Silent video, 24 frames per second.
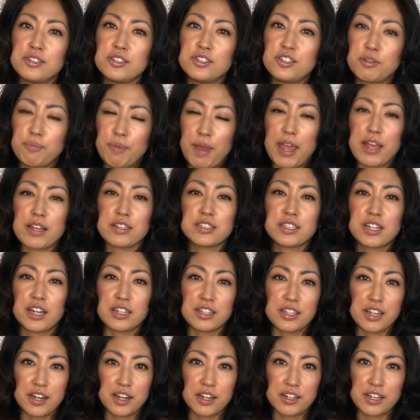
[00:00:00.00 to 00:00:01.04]
Japan's
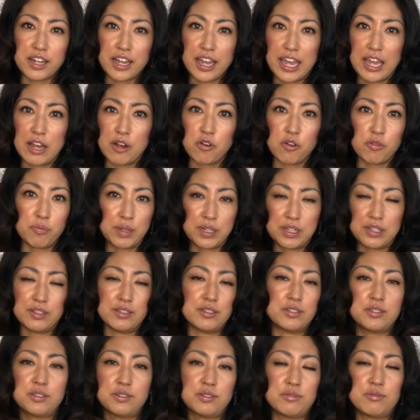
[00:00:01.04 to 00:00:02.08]
katakana eigo?
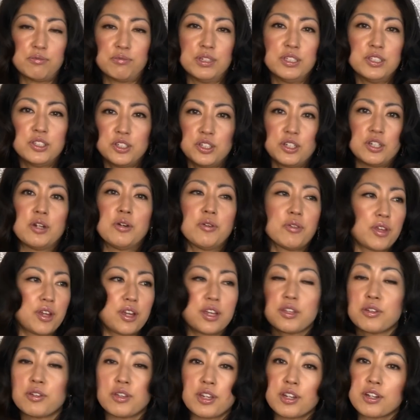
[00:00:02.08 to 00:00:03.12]
Because once you go
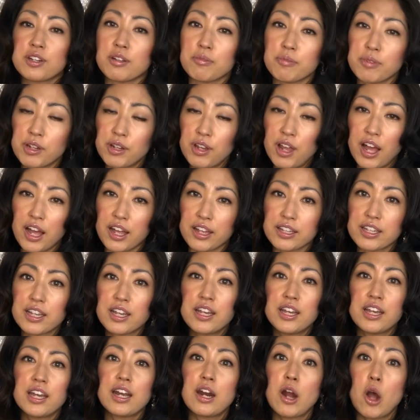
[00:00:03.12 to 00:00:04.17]
there, you hear them a lot.
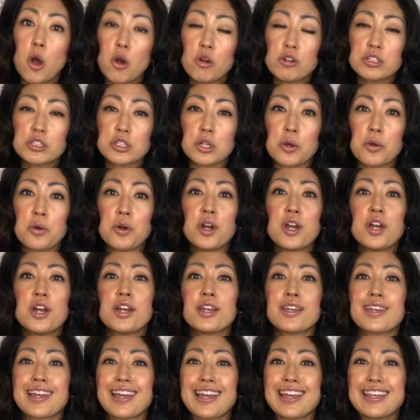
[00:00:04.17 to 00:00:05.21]
And also,
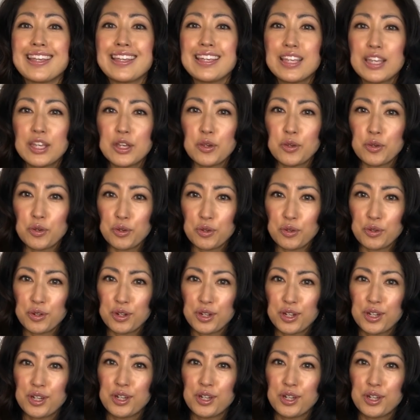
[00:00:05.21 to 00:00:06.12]
can you